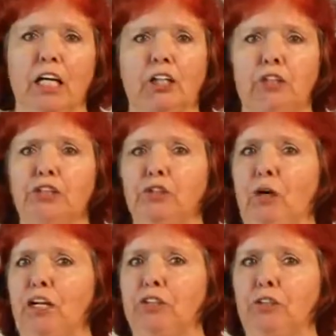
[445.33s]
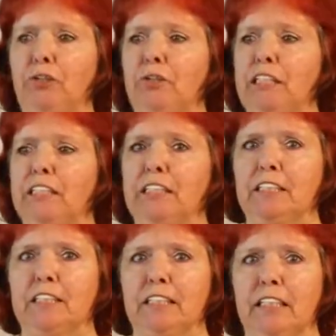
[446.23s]
Your instructor
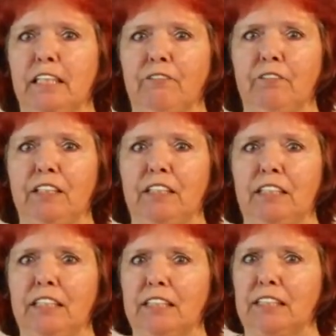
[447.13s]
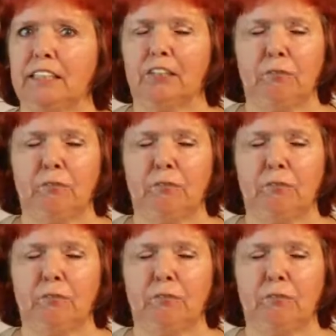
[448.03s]
is, if this is,